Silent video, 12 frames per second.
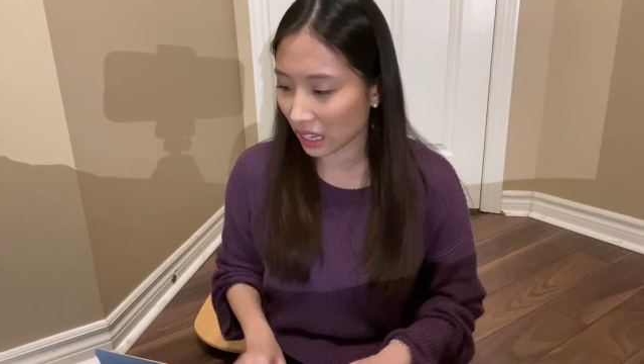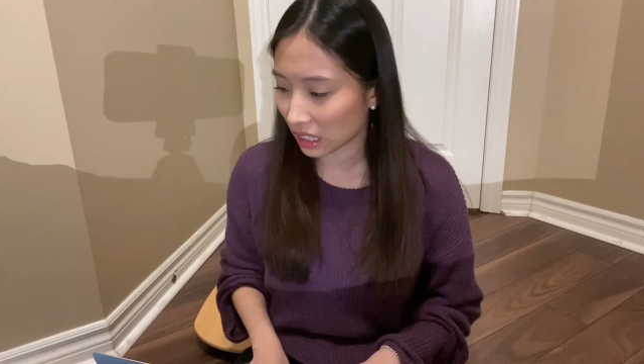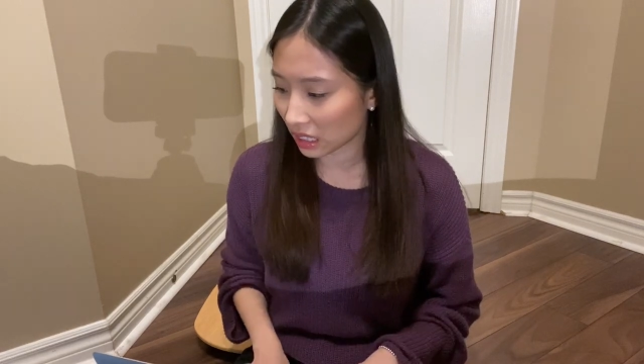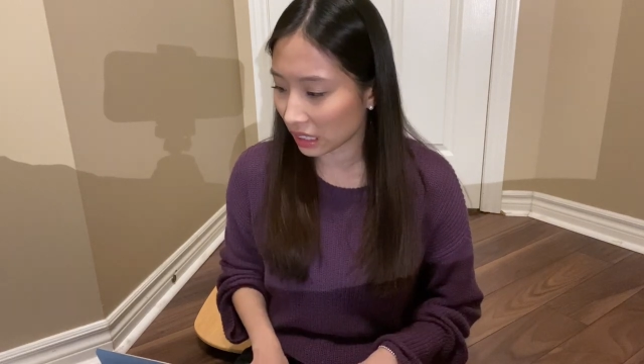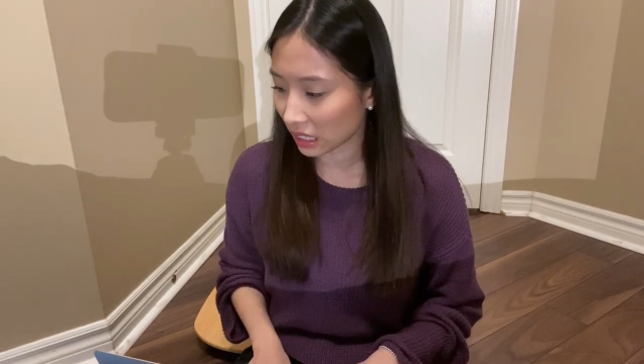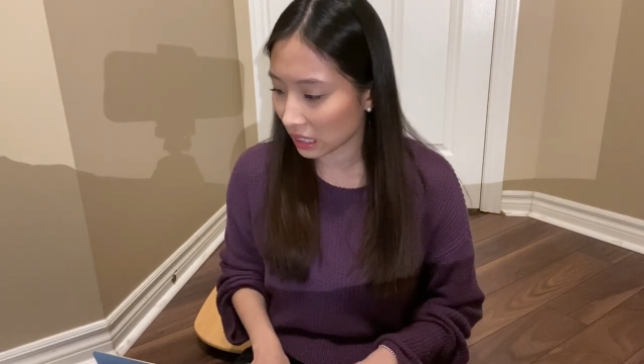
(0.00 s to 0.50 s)

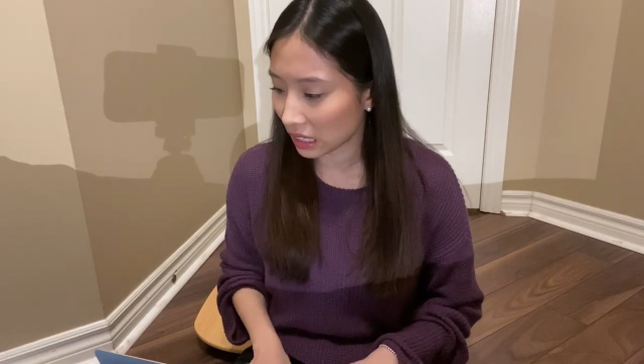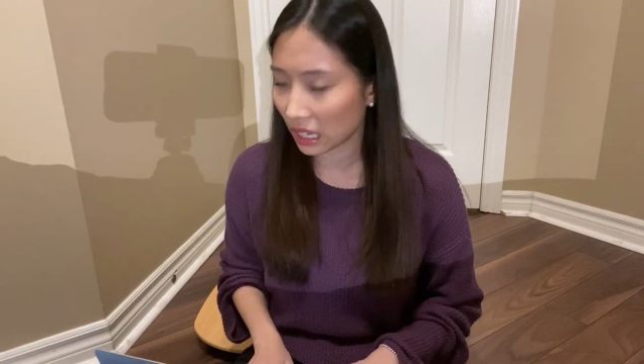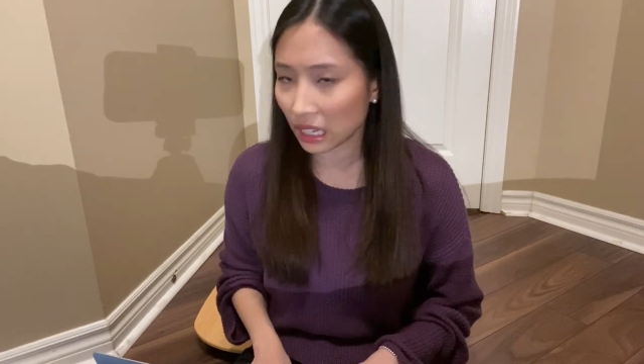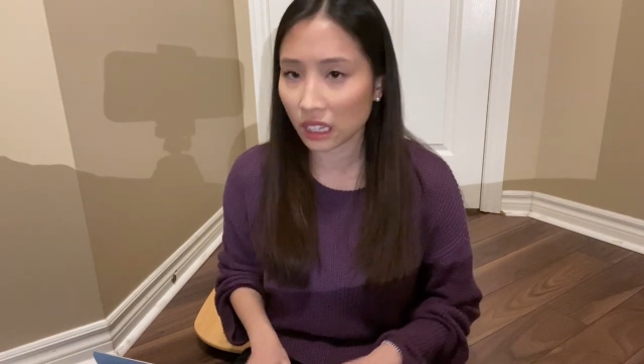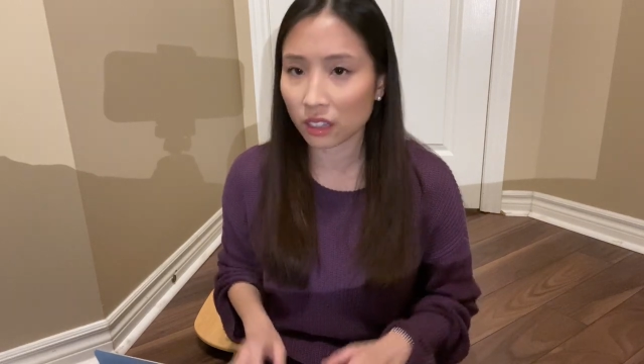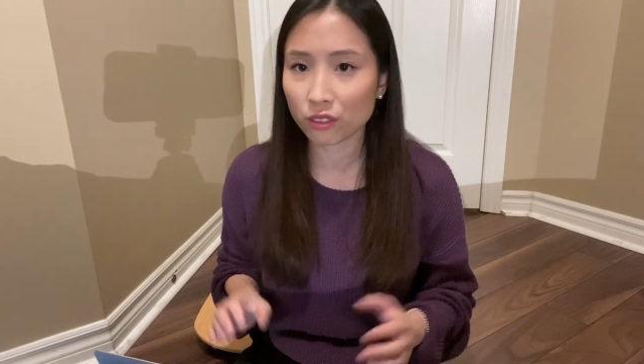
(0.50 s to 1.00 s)

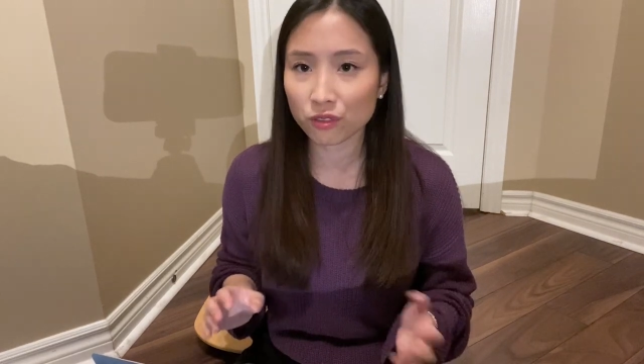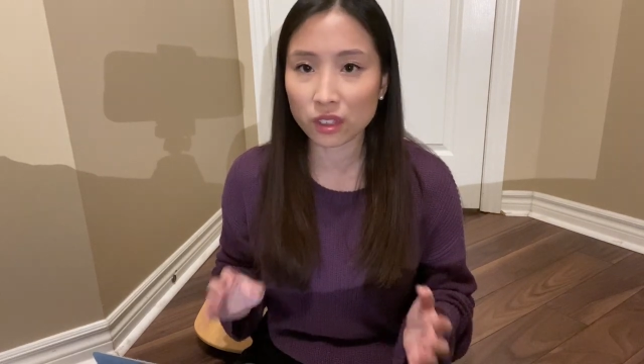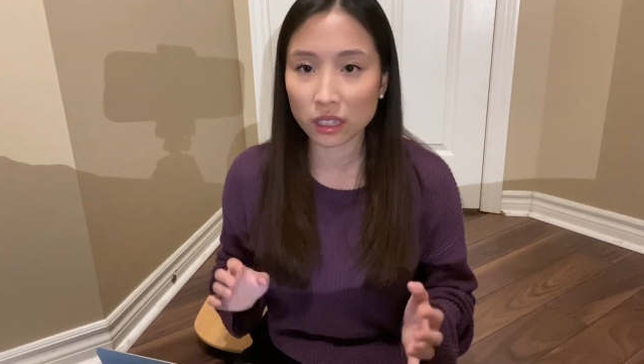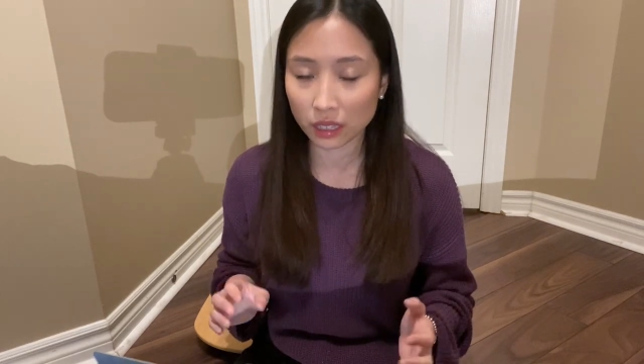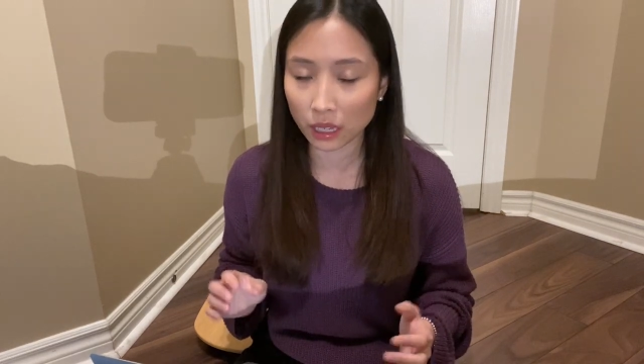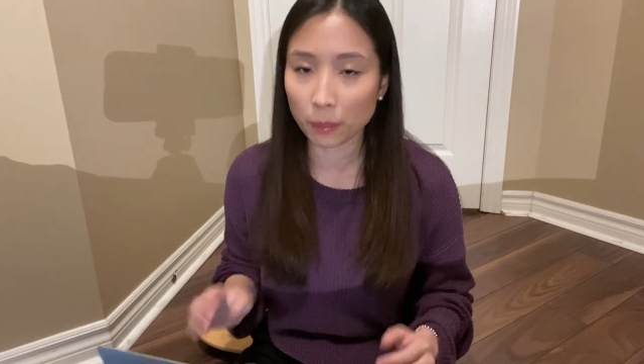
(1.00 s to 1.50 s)
clickety
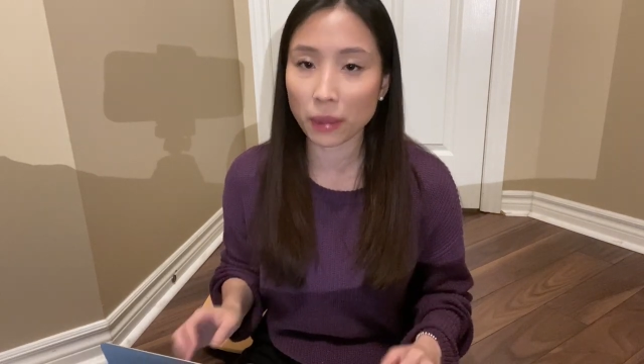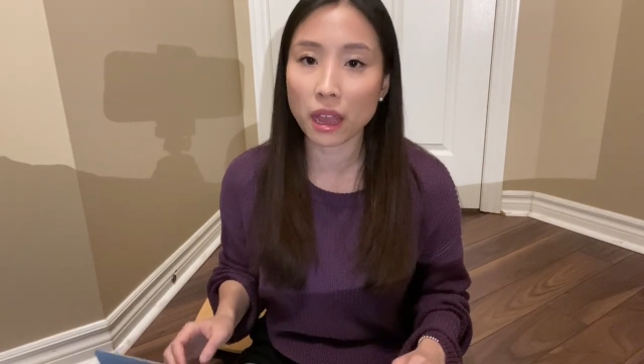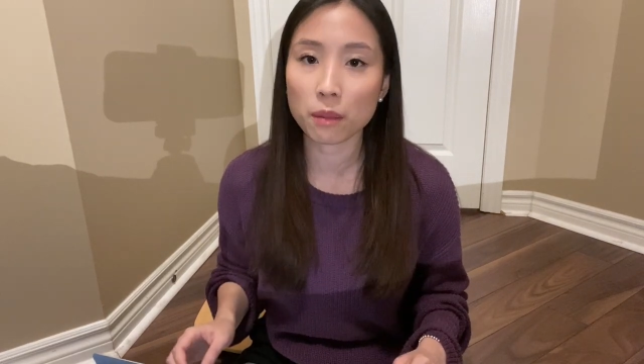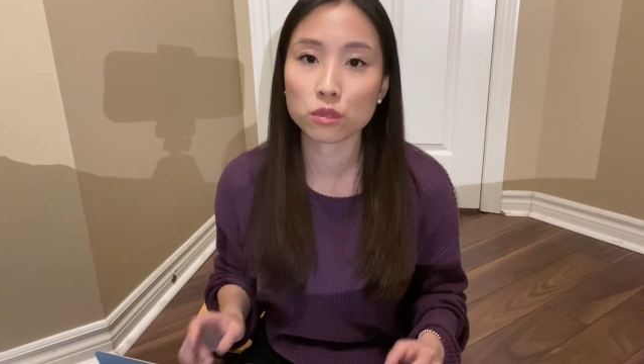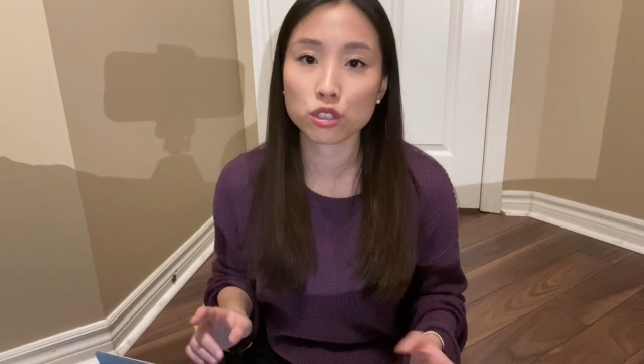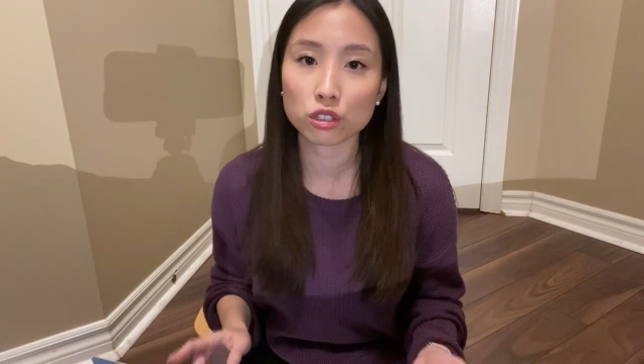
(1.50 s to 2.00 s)
feeling, but
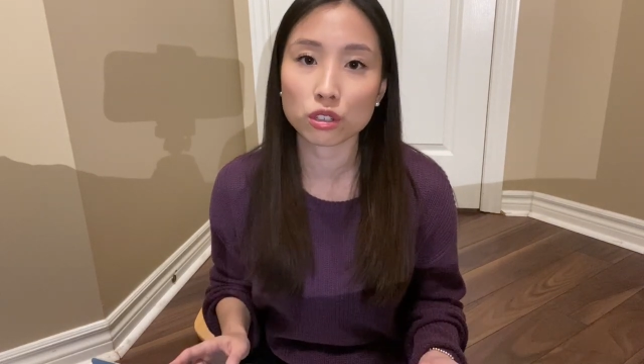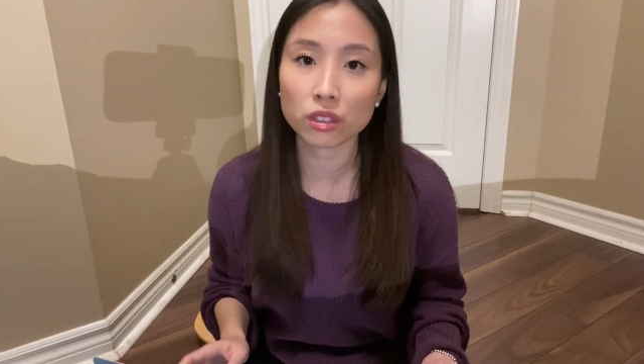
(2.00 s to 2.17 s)
I'm sure